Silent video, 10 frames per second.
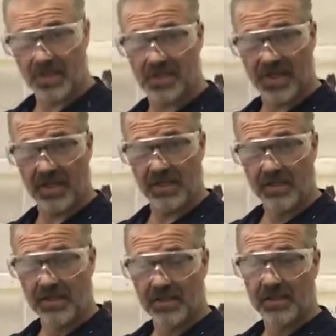see?
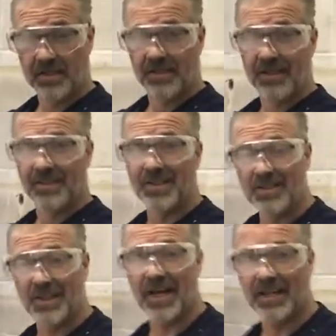You
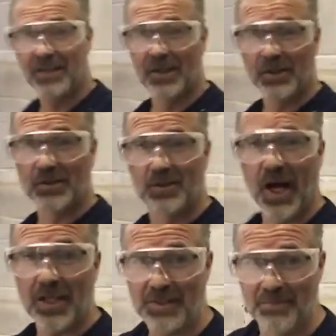take a little dust